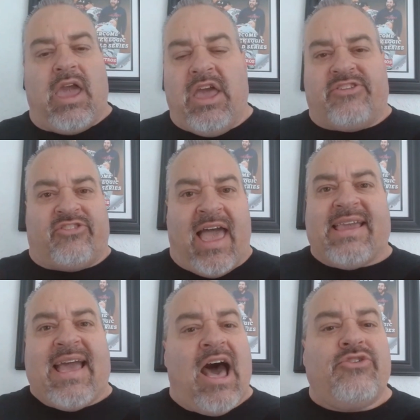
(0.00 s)
It's
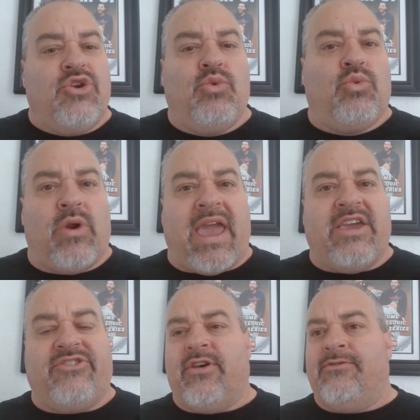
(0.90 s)
like how you
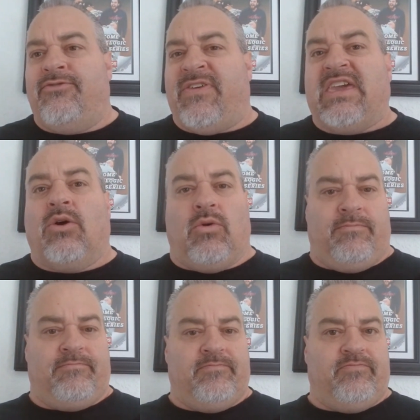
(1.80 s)
raise veal.
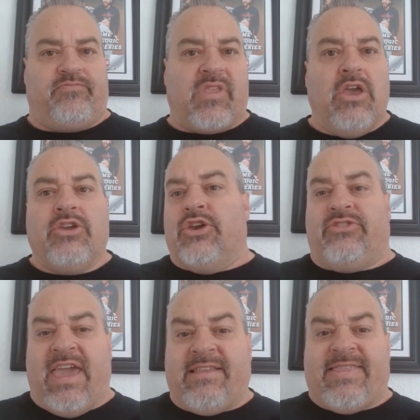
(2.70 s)
You
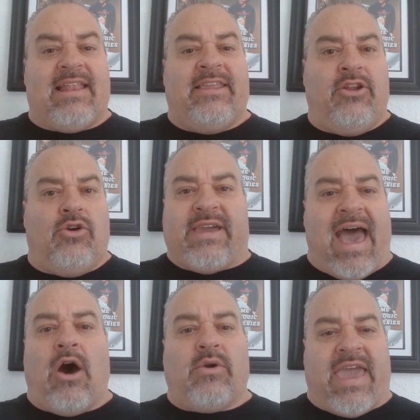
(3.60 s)
take that little
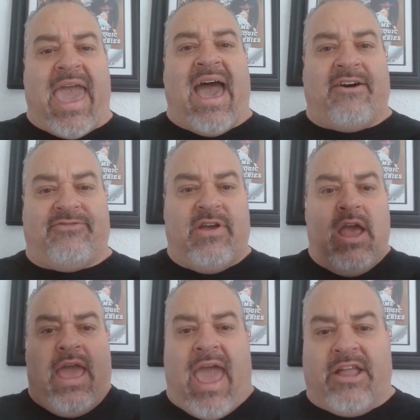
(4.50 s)
cow calf
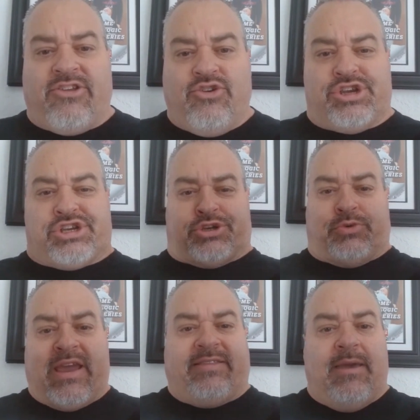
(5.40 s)
and you
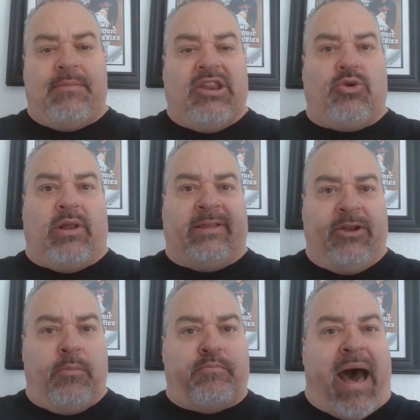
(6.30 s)
shrink them into a
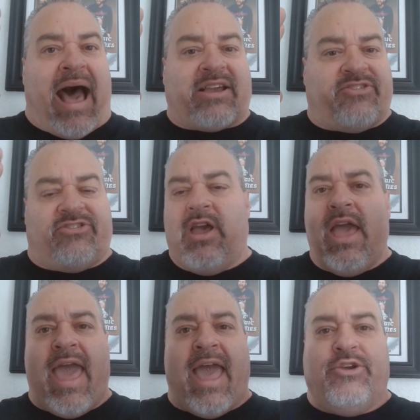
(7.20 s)
little box
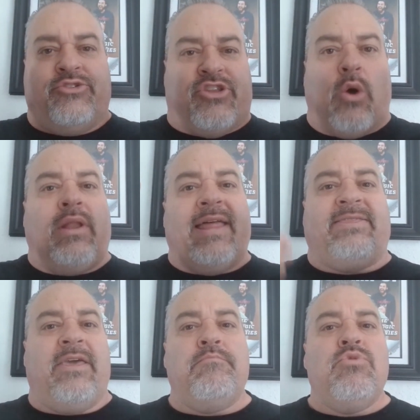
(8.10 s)
and you don't let
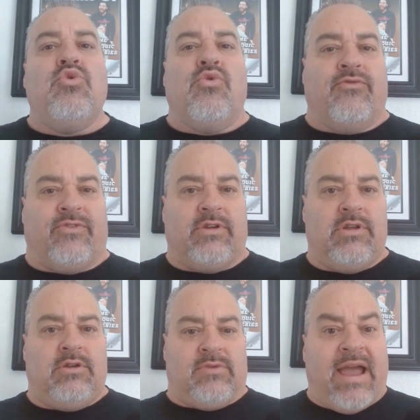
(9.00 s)
them move,
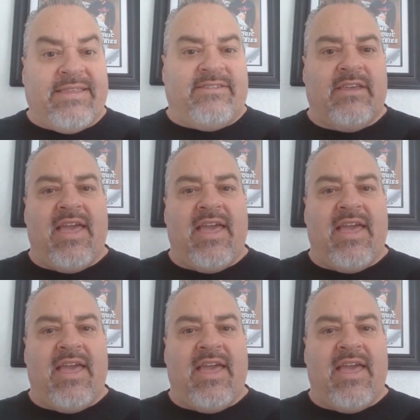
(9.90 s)
right?